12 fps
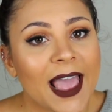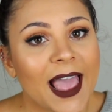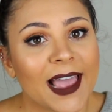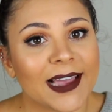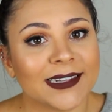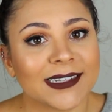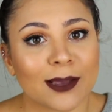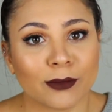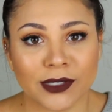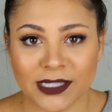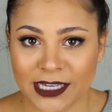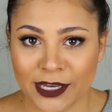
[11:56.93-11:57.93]
And I
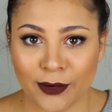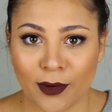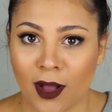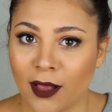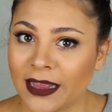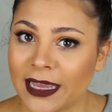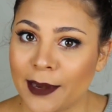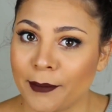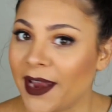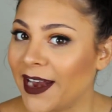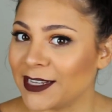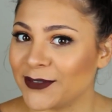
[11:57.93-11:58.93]
will see you all in
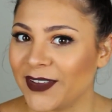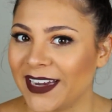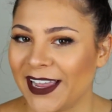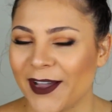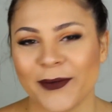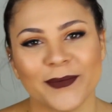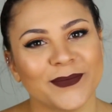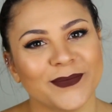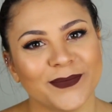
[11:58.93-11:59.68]
my next video.